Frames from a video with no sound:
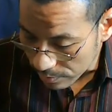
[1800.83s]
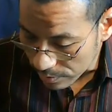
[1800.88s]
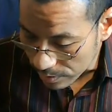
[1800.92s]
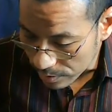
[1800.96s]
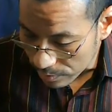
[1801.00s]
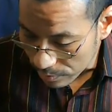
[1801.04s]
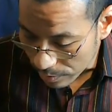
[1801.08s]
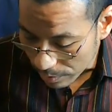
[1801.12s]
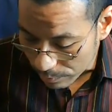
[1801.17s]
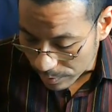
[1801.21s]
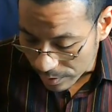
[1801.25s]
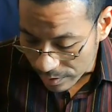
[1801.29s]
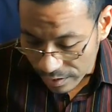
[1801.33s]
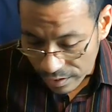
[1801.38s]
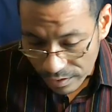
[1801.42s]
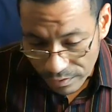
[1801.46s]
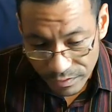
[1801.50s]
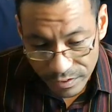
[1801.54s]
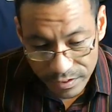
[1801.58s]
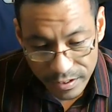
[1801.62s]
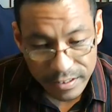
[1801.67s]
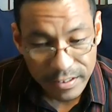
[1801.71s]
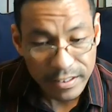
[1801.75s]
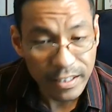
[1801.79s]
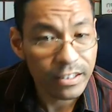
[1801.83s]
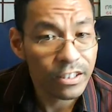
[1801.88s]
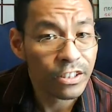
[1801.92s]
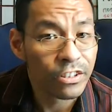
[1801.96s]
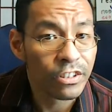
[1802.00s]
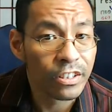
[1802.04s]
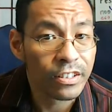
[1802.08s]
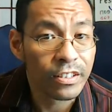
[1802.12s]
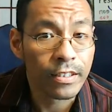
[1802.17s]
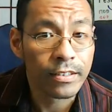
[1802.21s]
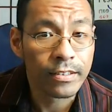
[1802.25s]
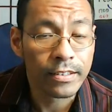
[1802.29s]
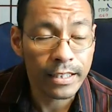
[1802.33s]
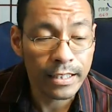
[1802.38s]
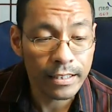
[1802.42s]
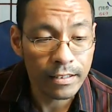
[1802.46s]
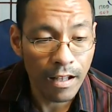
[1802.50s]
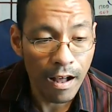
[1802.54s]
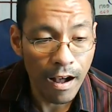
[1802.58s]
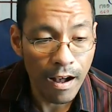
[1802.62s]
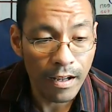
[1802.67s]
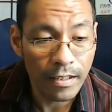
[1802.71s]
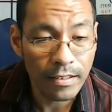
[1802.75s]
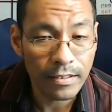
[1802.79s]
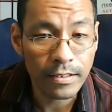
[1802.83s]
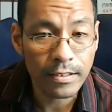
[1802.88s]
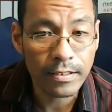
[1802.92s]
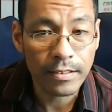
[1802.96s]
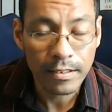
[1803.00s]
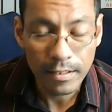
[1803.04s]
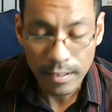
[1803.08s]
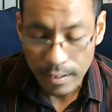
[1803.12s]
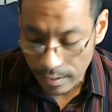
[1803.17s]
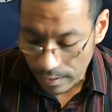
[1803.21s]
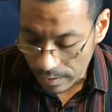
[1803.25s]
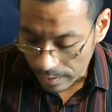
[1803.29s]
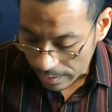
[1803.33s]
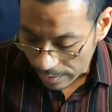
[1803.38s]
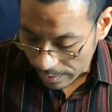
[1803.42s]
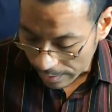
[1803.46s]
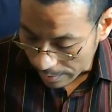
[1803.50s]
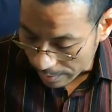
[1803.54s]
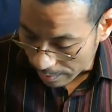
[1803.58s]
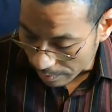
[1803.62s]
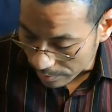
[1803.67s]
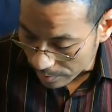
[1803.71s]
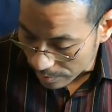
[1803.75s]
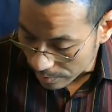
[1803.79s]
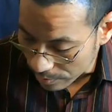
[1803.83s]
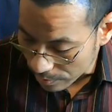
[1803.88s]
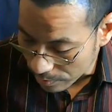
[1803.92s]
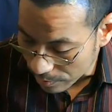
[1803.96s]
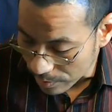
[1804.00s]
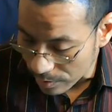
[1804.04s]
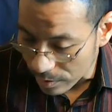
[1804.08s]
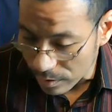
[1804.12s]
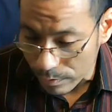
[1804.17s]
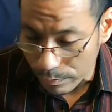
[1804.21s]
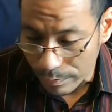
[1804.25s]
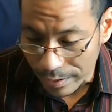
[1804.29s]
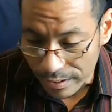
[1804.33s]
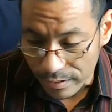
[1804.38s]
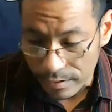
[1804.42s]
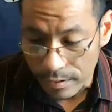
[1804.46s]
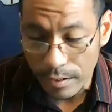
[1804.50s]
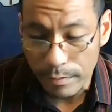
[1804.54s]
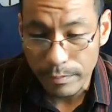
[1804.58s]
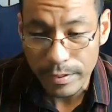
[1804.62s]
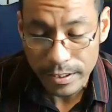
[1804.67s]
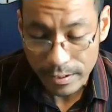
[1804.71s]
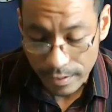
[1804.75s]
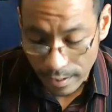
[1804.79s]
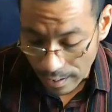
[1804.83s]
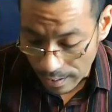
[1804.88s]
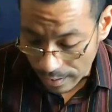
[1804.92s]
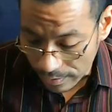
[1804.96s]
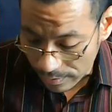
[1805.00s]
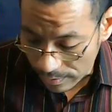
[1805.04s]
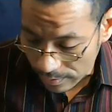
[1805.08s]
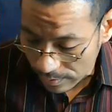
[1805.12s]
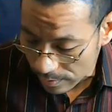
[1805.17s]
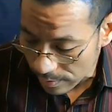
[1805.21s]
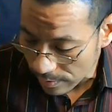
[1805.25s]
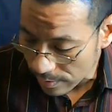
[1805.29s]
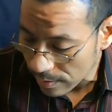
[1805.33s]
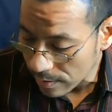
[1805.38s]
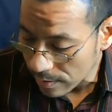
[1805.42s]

to observe the 613 laws, and also to build the Mishkan,